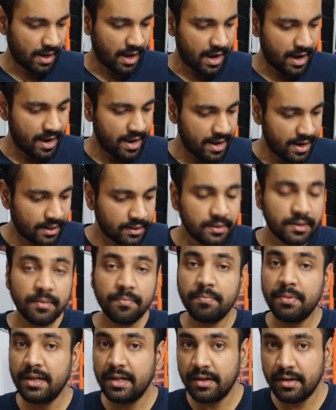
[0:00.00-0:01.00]
I had
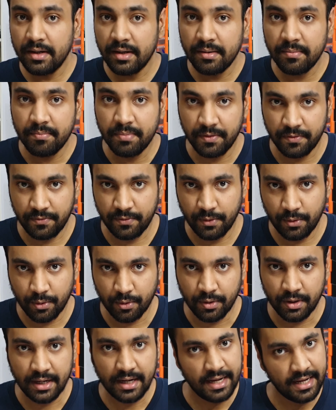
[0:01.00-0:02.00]
completed it
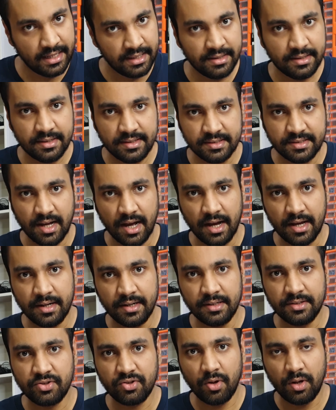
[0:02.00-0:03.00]
before in the design
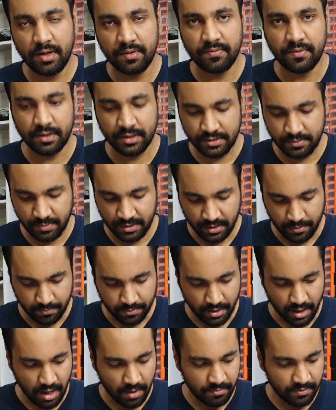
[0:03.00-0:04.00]
in SolidWorks, but the
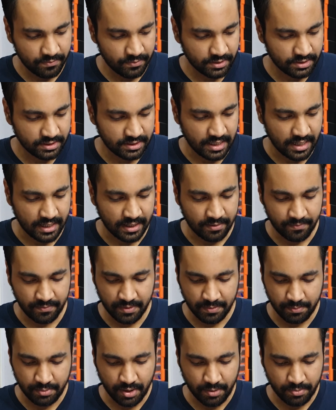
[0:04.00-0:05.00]
problem was that
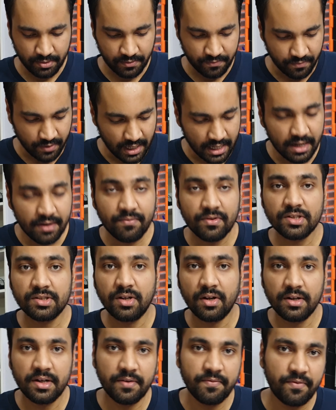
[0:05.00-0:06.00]
the proper wiring was
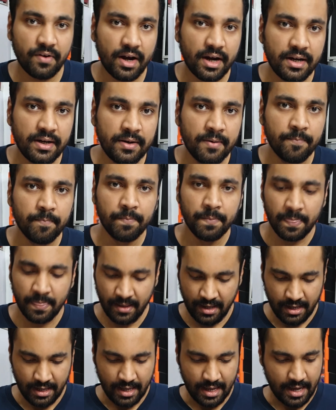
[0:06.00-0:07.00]
not defined
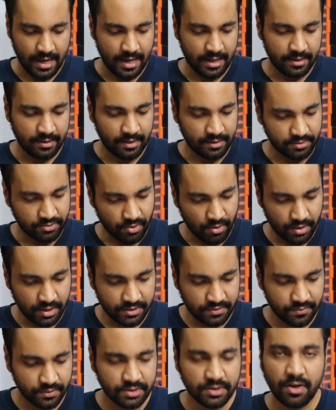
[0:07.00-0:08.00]
and
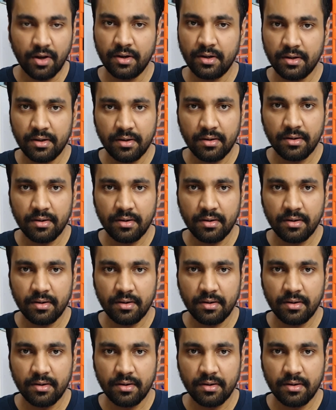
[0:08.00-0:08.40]
electronics was not